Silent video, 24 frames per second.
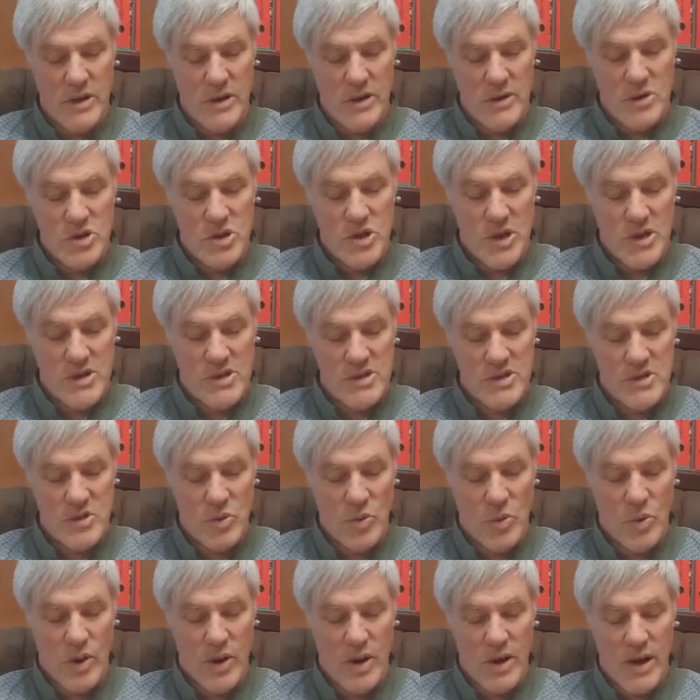"Just
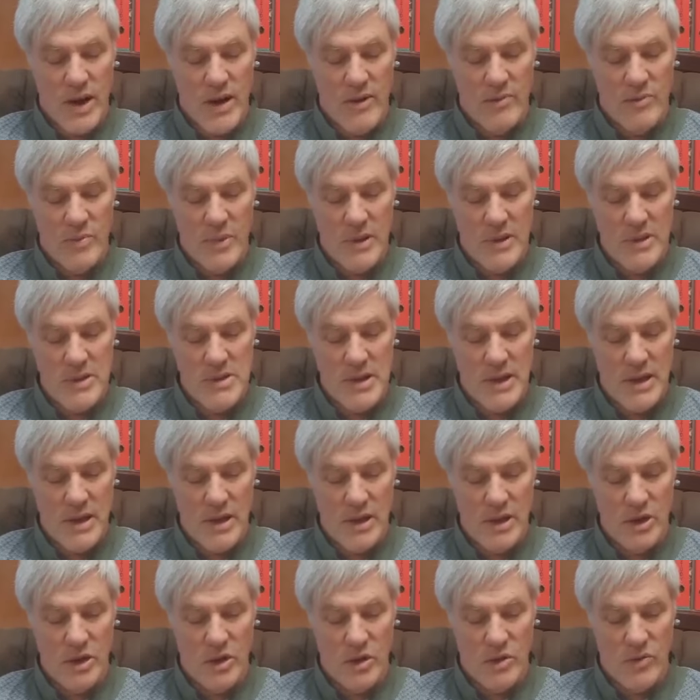what I have been
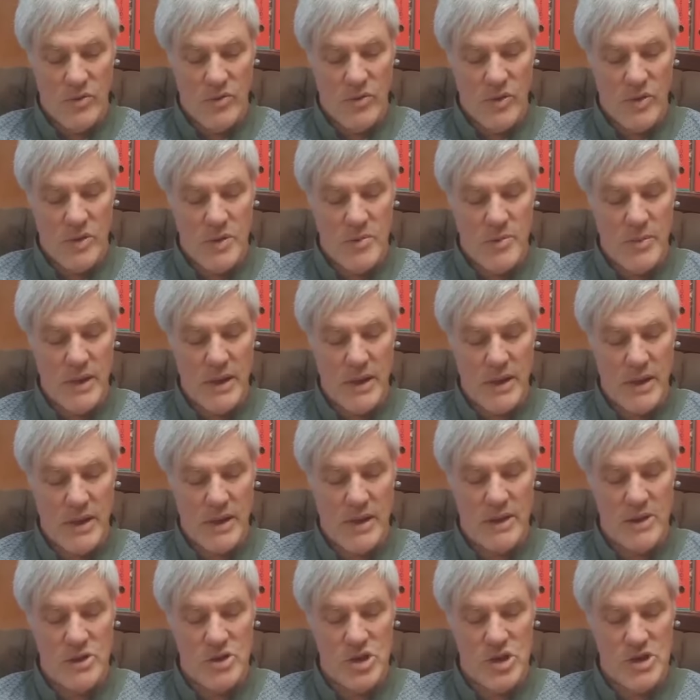telling you from the
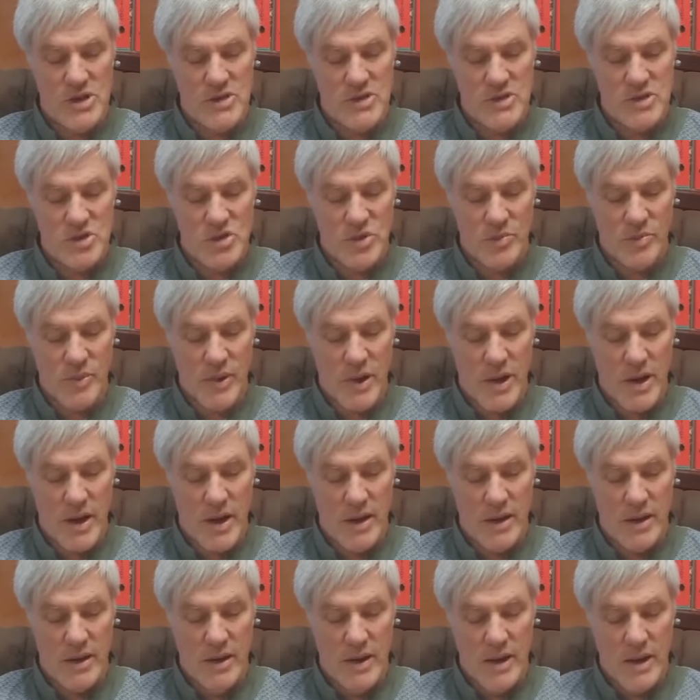beginning," Jesus
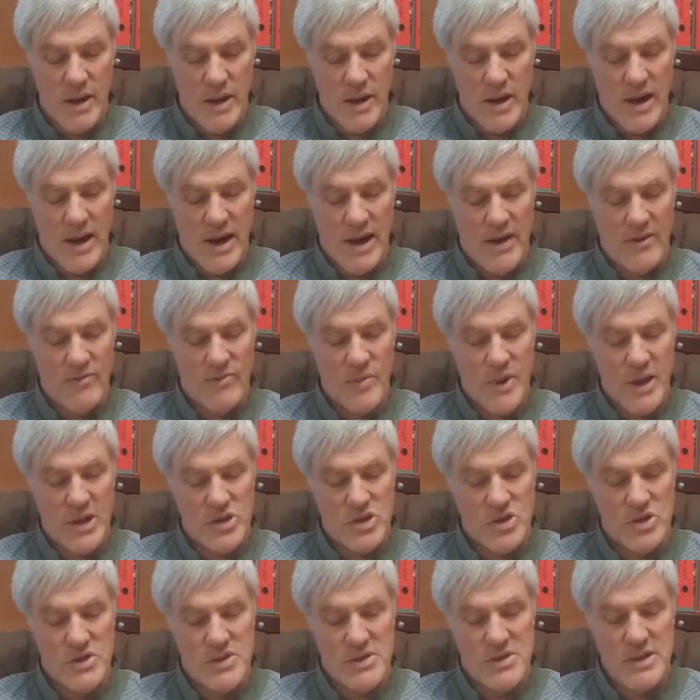replied. "I have
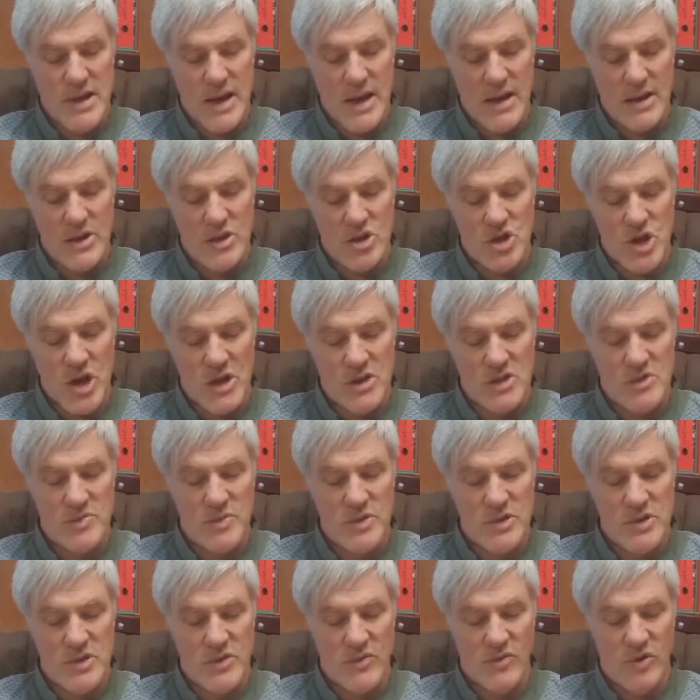much to say in
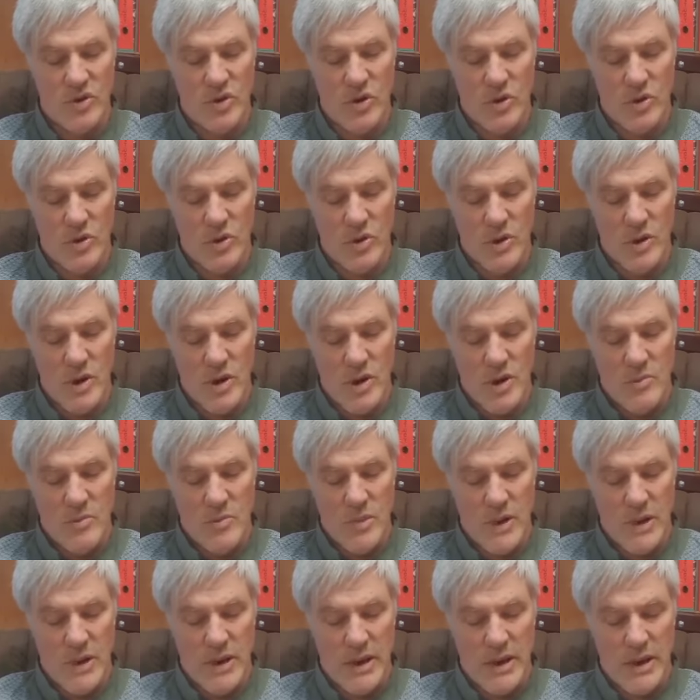judgment of you,
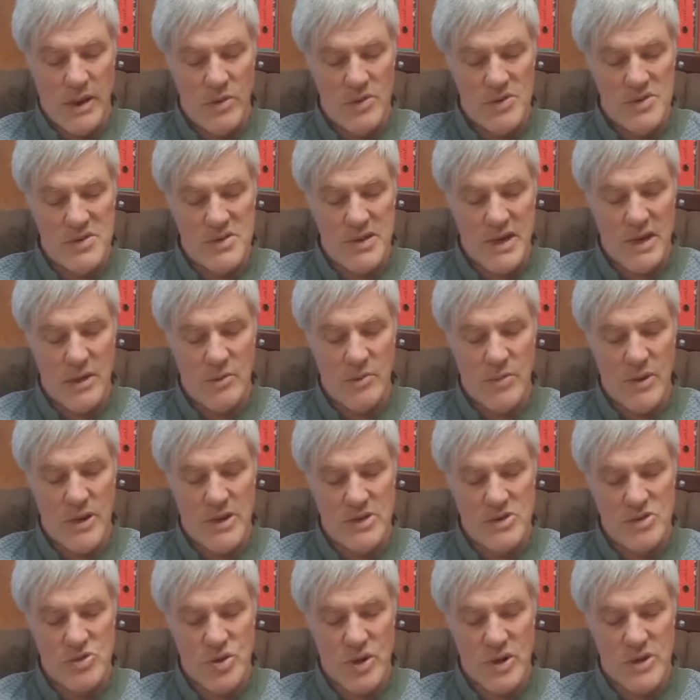but he who sent me
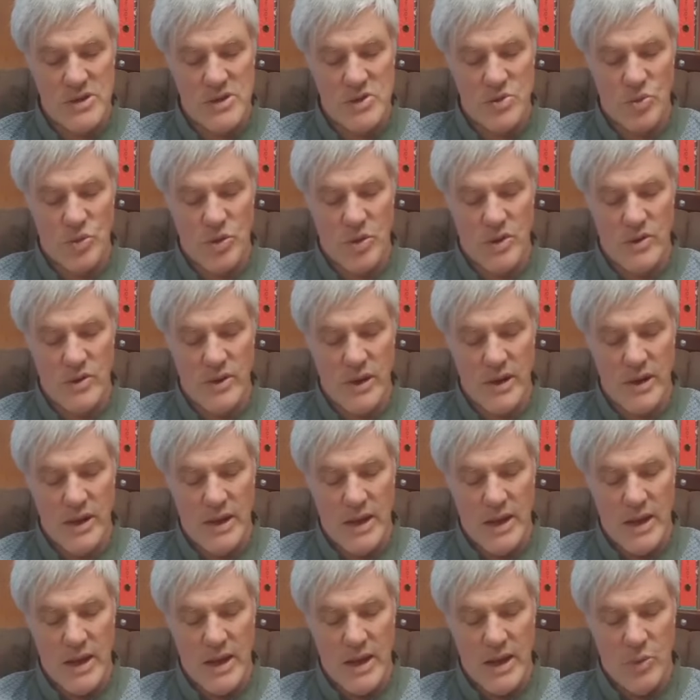is trustworthy,
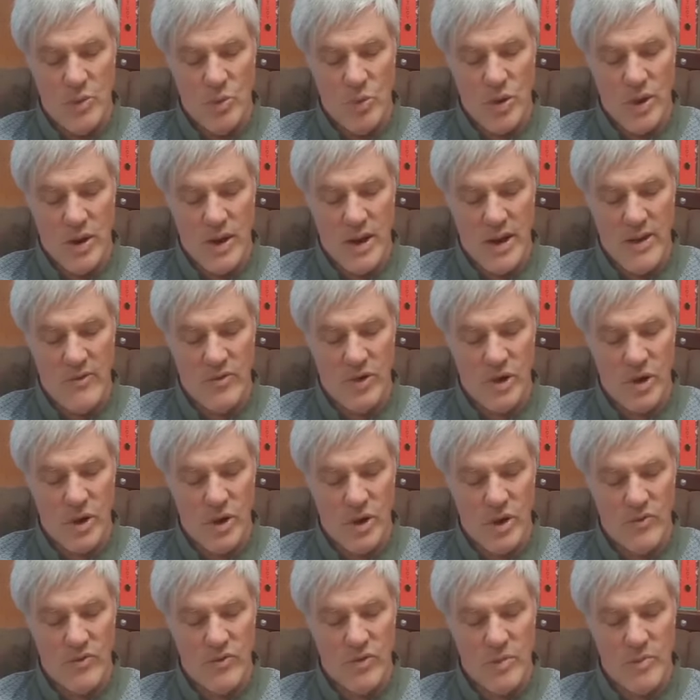and what I have
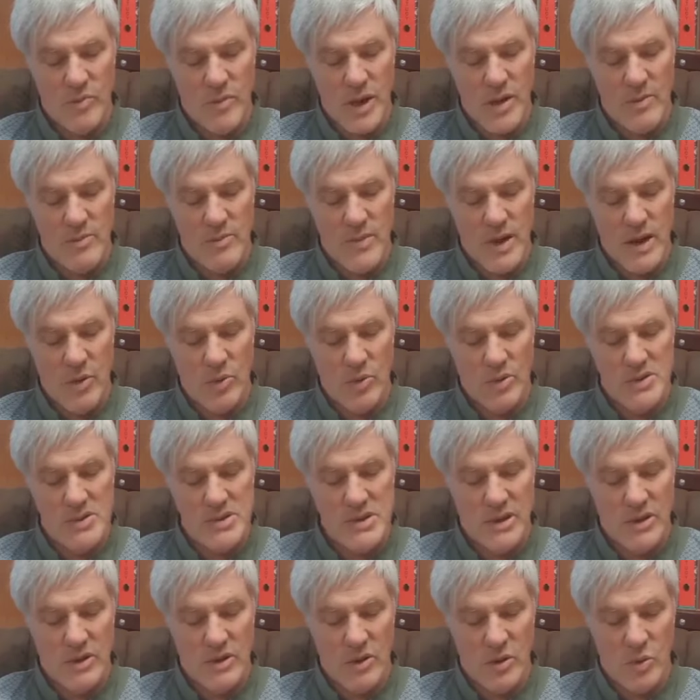heard from him I will
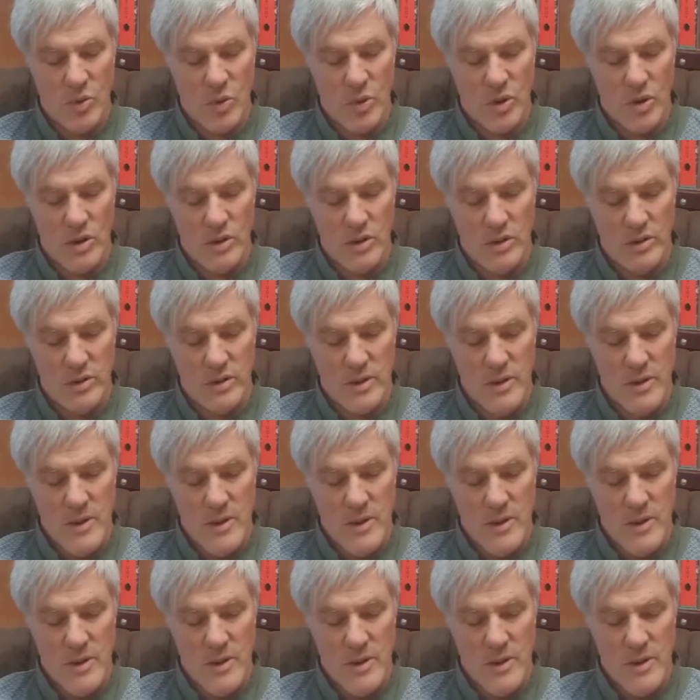tell the world."